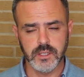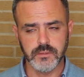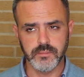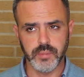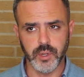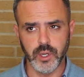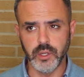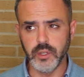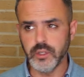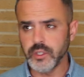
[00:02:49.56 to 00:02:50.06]

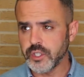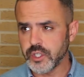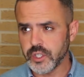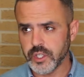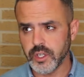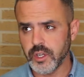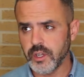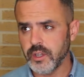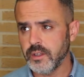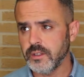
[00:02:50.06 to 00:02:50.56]

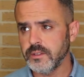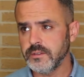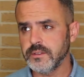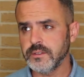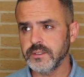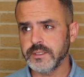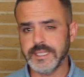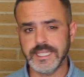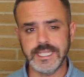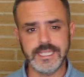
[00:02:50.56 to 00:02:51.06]

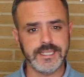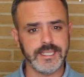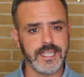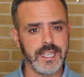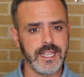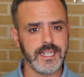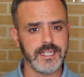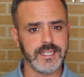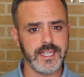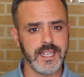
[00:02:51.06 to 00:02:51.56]
Pollution,
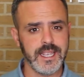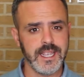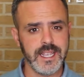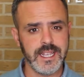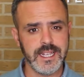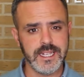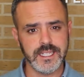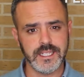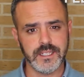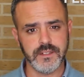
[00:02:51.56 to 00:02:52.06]

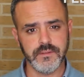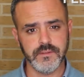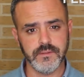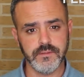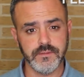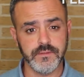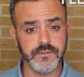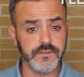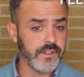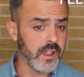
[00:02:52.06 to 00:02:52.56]
diseases,
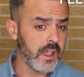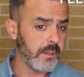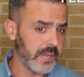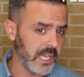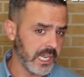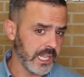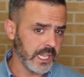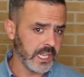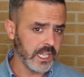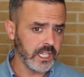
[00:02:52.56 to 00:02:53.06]

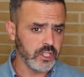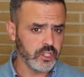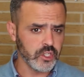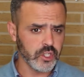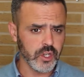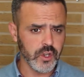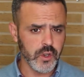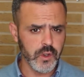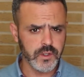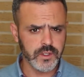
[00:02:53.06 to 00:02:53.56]
family
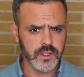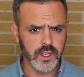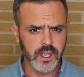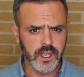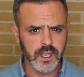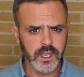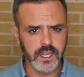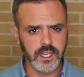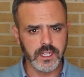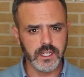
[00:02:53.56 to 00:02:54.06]
issues,
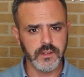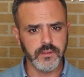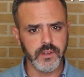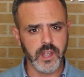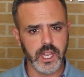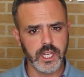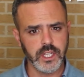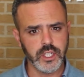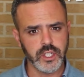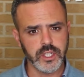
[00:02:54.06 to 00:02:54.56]

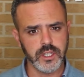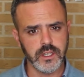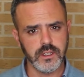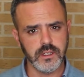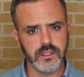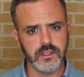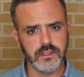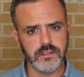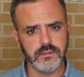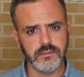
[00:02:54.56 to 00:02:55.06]

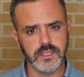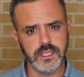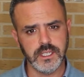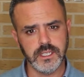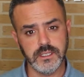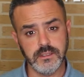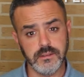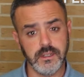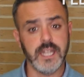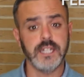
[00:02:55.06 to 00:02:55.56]
innovation
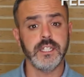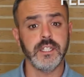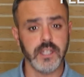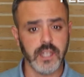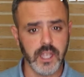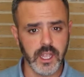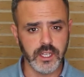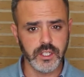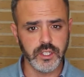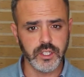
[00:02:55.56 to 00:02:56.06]
in
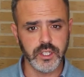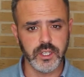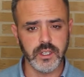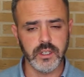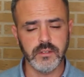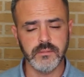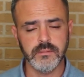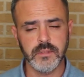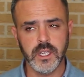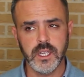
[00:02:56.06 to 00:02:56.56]

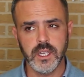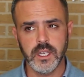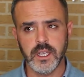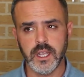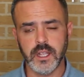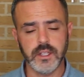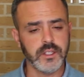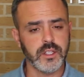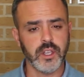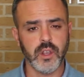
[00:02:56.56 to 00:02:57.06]
education,
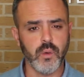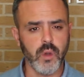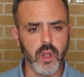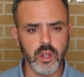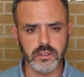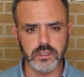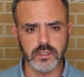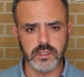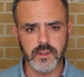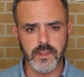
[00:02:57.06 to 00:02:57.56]
and so
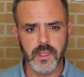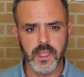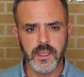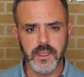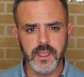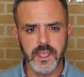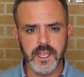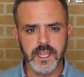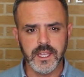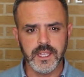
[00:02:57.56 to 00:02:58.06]
on.
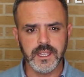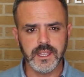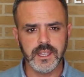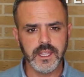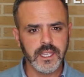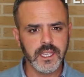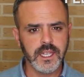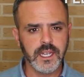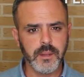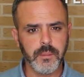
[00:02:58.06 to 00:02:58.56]

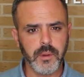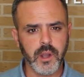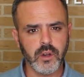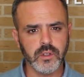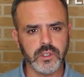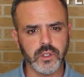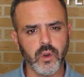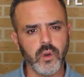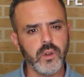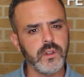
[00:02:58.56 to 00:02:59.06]
Thinking
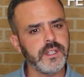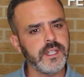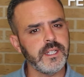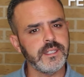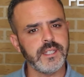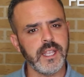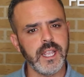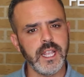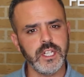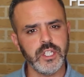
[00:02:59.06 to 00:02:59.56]
about all
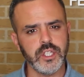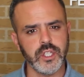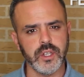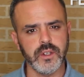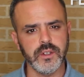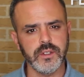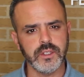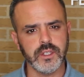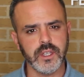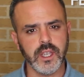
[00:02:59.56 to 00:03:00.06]
these
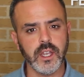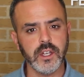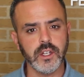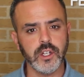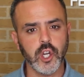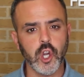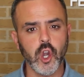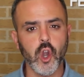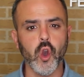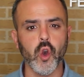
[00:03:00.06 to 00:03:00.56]
issues can
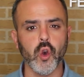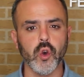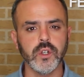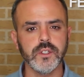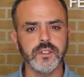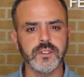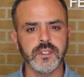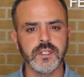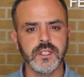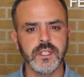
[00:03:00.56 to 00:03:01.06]

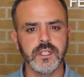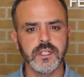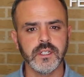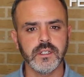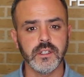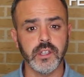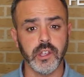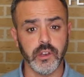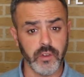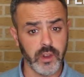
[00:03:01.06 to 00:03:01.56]
cause
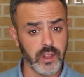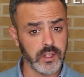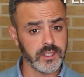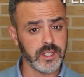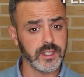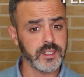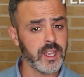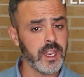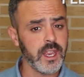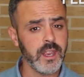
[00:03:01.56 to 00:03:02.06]

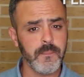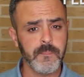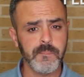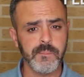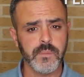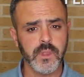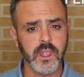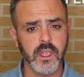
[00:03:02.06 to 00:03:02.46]
curiosity,